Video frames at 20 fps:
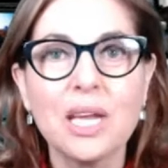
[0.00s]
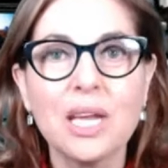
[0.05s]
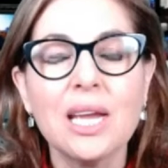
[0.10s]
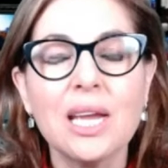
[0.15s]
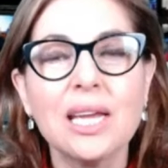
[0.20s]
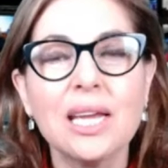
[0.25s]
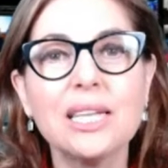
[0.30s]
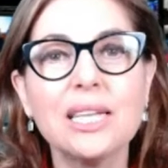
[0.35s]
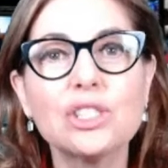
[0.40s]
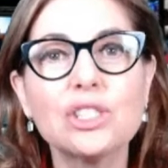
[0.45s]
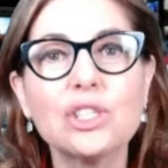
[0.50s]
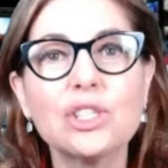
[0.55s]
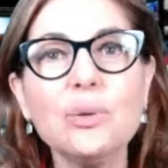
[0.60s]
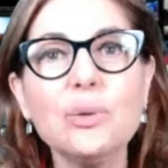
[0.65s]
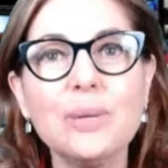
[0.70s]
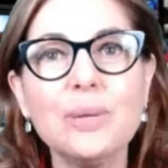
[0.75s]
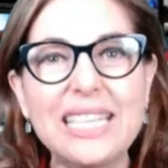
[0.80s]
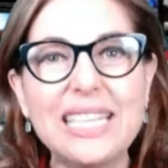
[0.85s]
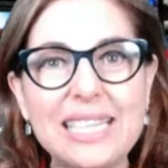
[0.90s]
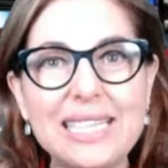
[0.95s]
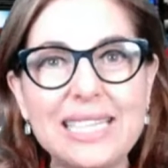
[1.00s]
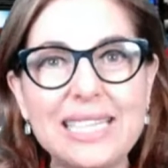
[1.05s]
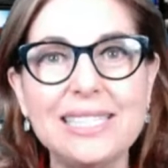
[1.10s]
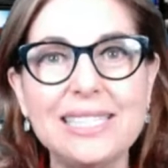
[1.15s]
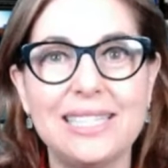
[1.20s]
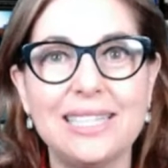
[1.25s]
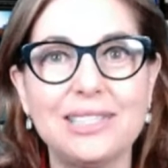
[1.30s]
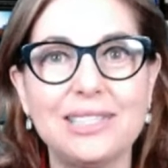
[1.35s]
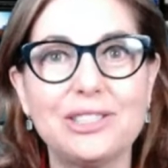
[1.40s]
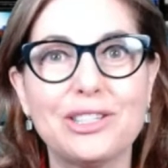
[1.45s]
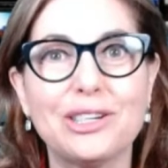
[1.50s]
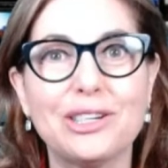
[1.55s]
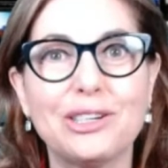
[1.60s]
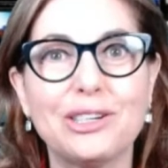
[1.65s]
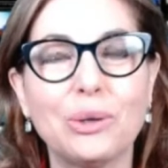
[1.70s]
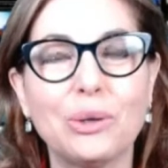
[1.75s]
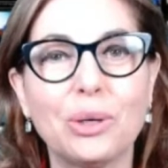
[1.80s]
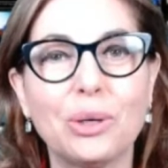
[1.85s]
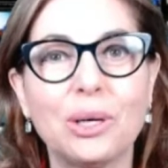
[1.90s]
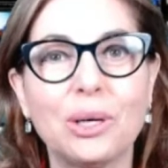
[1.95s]
It's so easy to
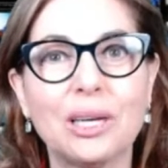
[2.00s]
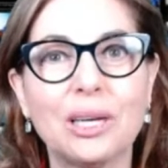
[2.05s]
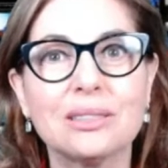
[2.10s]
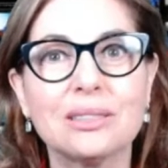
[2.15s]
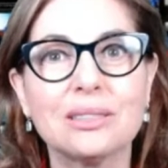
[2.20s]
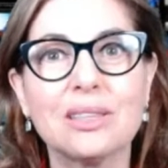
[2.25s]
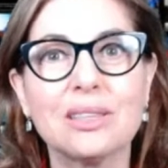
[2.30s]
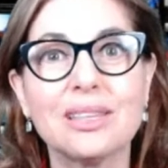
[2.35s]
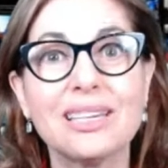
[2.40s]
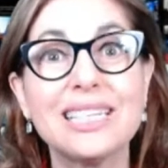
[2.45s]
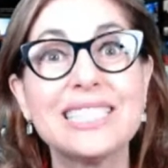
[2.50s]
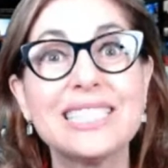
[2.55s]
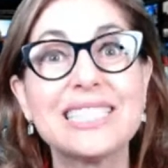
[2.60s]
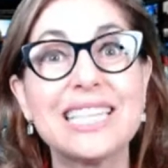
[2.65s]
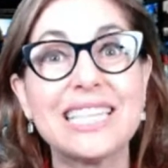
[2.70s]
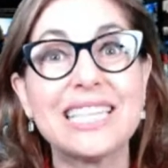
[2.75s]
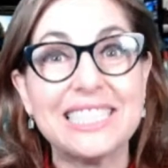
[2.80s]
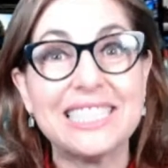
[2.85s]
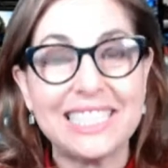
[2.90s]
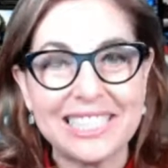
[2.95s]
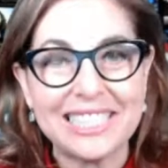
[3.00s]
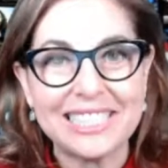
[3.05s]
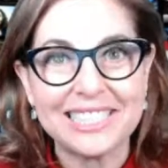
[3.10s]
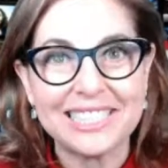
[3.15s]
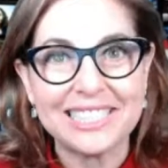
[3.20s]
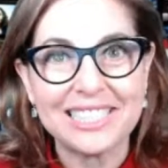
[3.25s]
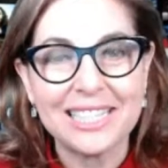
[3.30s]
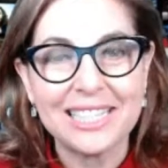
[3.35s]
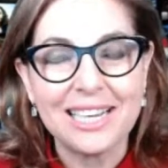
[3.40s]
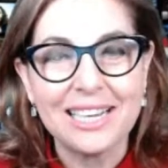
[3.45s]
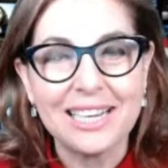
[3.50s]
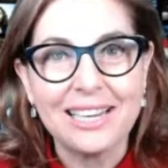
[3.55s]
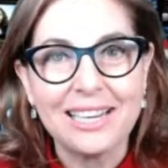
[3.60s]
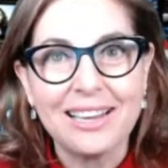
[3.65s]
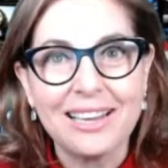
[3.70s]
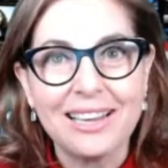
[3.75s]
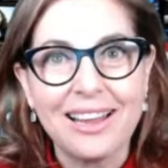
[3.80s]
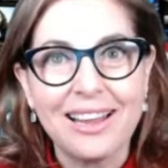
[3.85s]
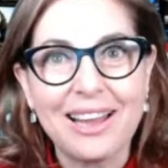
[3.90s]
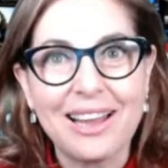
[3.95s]
look at the things that didn't.
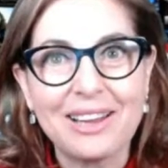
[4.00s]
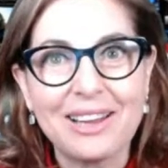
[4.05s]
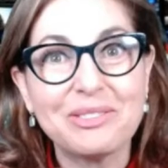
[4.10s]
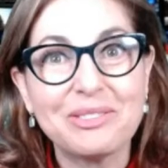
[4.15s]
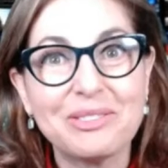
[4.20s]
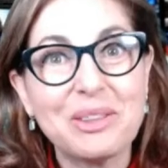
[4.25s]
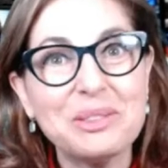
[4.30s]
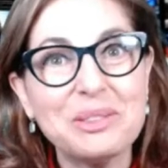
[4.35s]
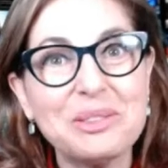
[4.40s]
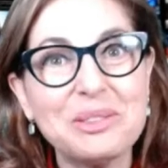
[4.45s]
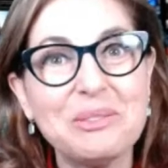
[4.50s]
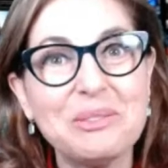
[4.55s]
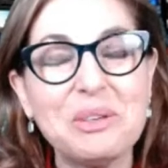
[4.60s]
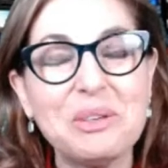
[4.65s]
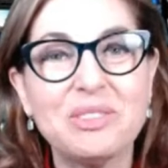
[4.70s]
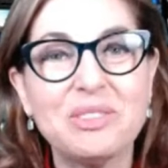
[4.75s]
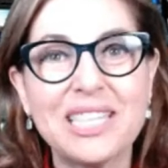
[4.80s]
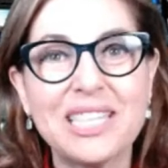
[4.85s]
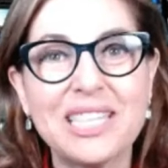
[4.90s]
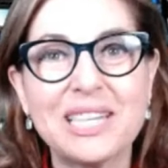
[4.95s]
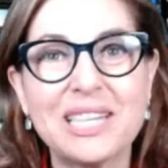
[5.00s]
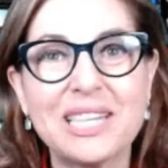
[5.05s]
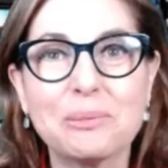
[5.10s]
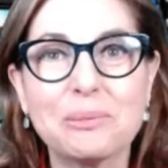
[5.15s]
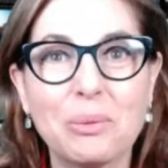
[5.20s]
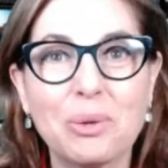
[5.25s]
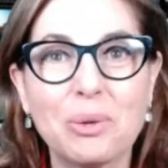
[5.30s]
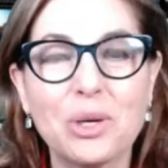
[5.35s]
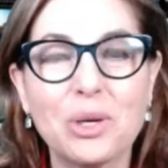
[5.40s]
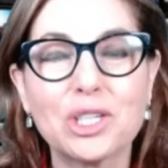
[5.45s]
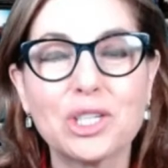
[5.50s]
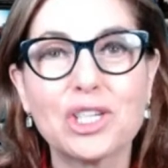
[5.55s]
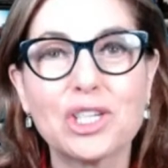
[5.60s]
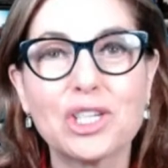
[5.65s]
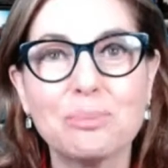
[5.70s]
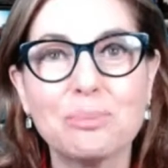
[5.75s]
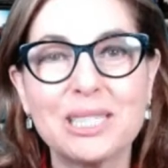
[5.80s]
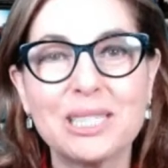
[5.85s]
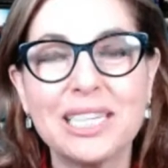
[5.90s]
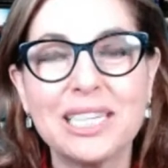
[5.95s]
And for those of you who've attended my workshops
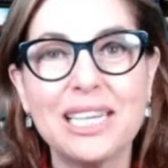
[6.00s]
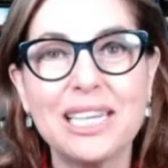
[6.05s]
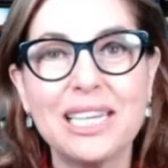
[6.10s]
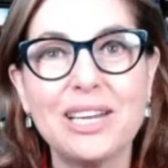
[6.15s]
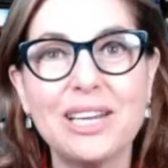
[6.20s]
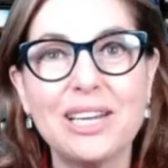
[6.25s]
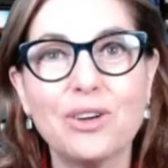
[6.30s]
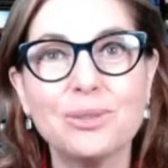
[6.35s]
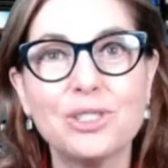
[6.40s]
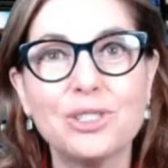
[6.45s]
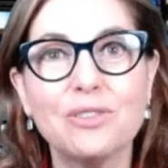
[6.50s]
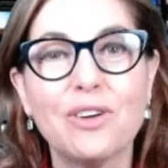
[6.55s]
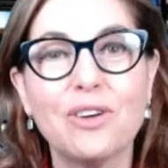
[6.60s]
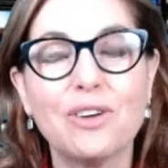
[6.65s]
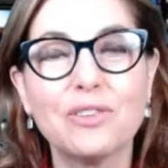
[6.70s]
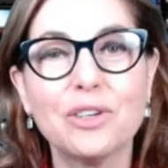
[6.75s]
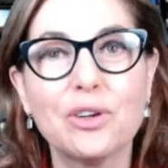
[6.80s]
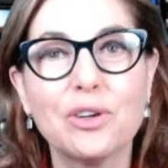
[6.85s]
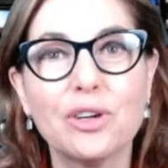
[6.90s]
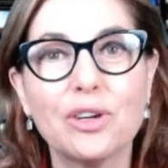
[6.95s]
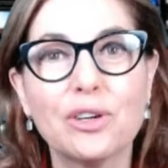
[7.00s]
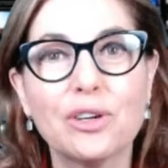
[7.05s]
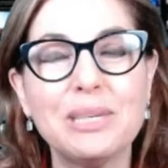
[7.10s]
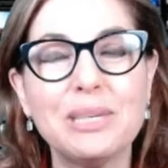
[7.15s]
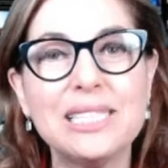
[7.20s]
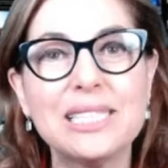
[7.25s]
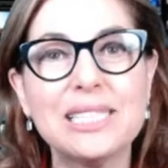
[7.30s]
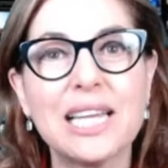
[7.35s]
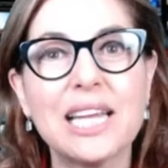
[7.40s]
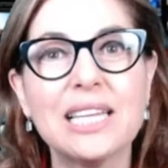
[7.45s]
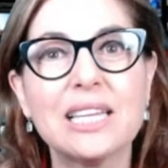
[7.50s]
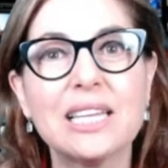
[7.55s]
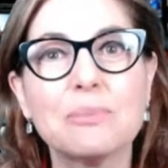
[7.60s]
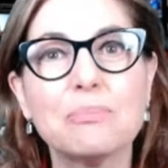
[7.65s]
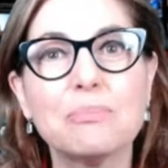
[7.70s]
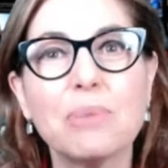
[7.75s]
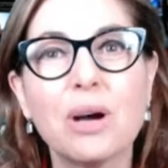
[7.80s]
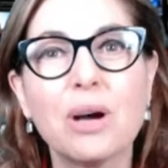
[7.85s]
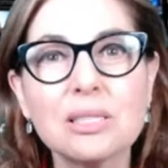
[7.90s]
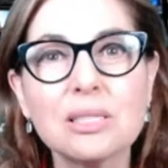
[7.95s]
and keynotes, you've often heard me say that
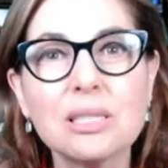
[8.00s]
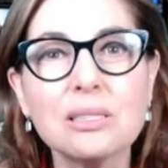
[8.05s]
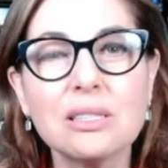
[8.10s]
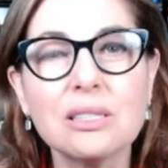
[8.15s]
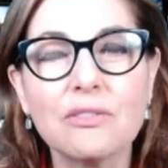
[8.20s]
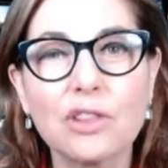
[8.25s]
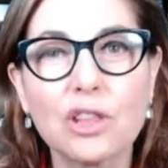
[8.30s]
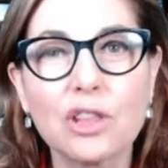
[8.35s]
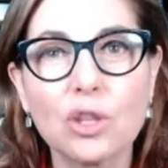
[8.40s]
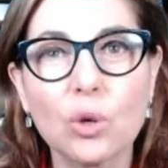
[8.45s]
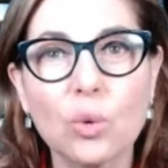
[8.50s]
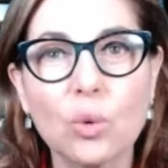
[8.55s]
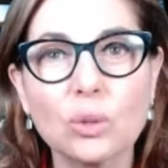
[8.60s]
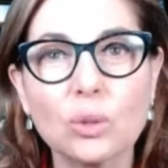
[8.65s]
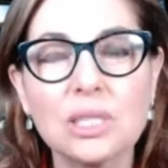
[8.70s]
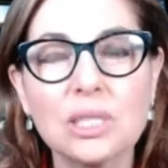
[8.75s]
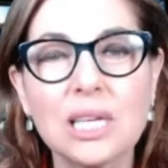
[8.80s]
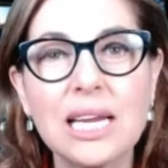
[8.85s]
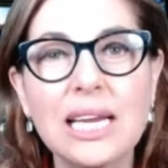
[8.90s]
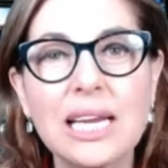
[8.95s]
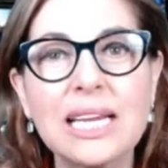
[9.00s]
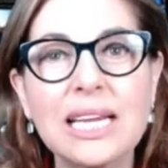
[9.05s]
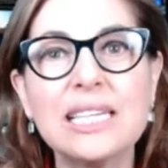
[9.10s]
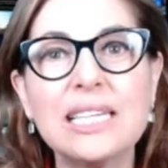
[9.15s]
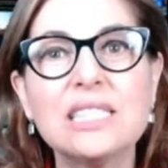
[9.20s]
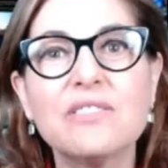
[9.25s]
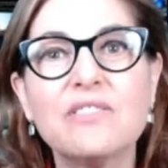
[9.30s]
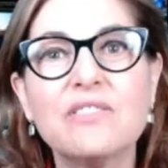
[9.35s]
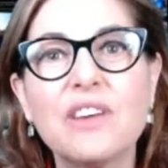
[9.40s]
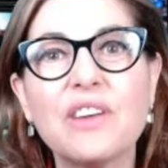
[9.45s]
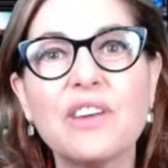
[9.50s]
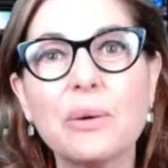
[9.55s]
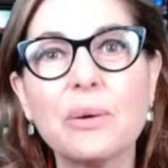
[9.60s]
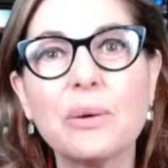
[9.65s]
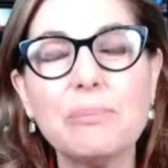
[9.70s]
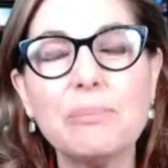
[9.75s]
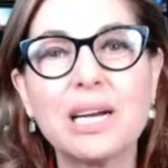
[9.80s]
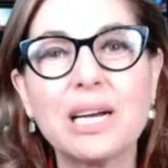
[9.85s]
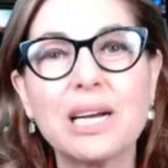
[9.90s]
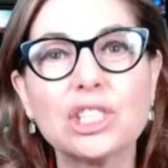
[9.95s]
positive thought is very
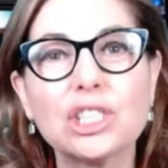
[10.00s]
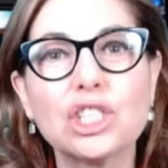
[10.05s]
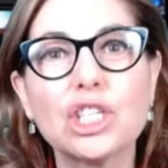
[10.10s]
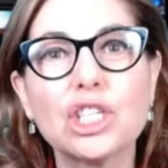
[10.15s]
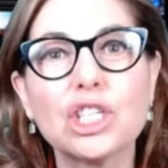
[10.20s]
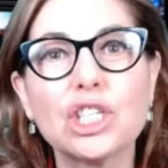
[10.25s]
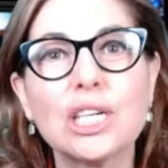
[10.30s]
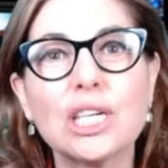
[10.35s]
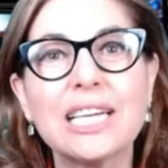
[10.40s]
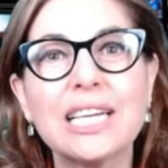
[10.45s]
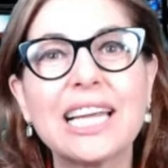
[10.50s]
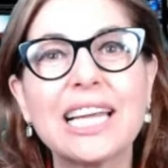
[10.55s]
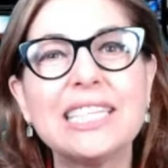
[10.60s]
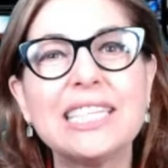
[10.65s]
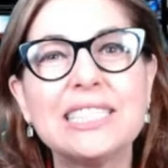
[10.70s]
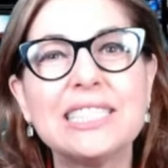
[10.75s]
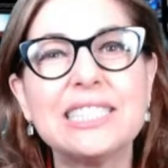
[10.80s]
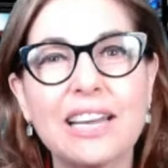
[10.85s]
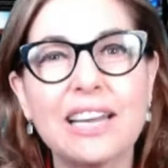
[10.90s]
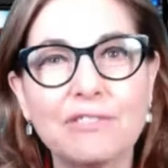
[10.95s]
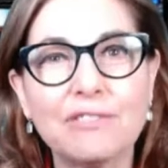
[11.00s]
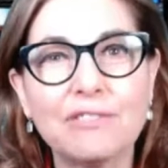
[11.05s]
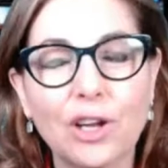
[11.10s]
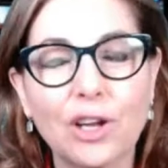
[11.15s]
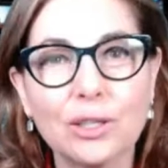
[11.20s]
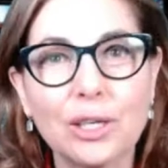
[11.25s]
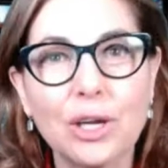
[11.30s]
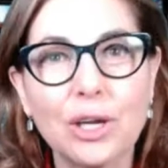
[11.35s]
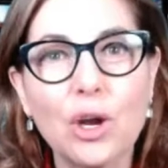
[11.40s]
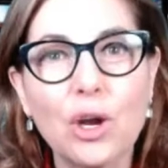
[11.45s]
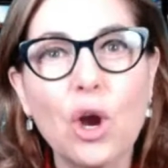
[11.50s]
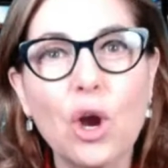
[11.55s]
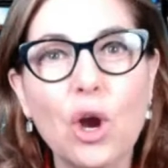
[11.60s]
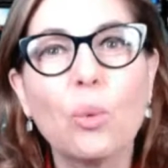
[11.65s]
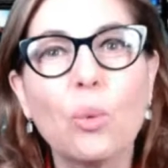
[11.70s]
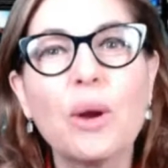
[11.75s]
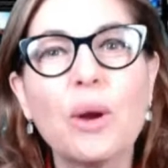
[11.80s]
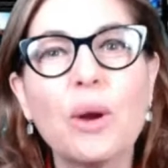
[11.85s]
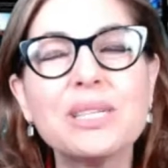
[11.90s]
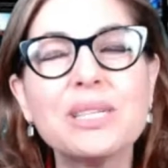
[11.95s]
much like Teflon,
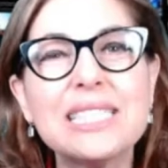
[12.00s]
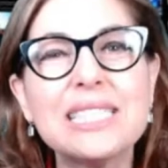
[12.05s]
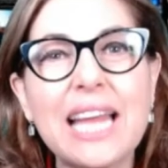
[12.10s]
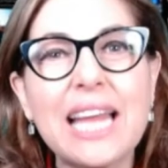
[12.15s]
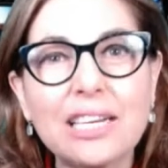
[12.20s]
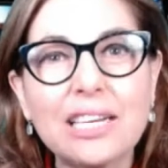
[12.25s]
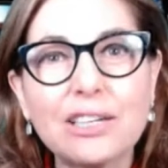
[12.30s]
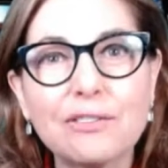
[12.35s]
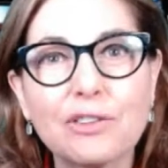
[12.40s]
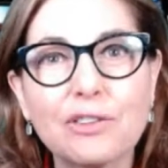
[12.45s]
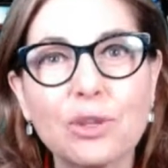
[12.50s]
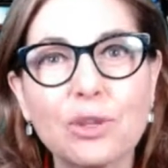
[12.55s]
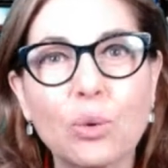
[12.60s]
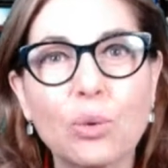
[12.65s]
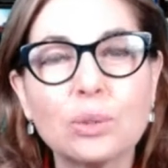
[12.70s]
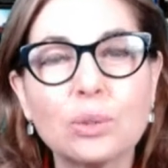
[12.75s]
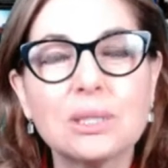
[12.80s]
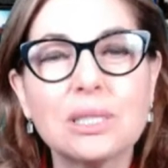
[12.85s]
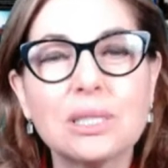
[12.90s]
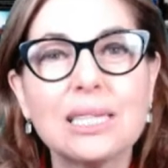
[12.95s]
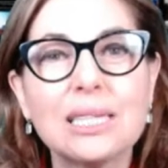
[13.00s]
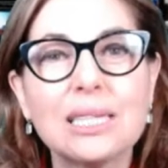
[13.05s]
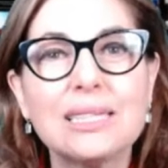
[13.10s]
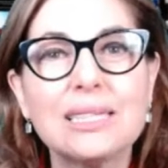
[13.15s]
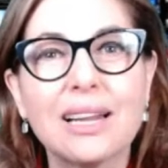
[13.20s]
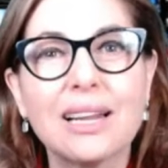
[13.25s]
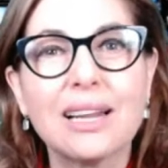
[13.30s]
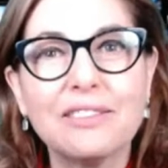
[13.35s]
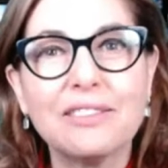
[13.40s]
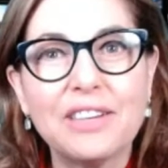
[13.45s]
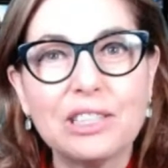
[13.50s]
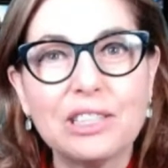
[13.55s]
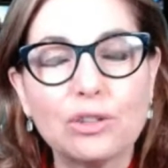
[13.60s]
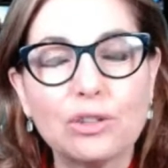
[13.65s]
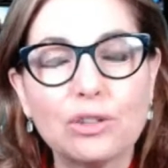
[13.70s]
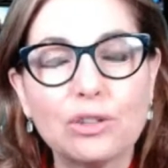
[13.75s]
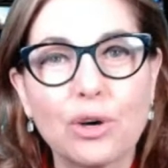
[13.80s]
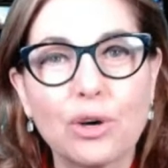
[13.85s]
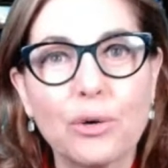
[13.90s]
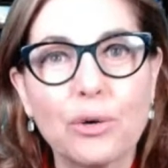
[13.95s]
whereas negative thought is like
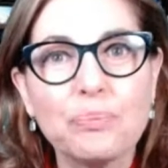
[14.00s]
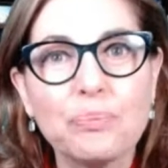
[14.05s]
Velcro.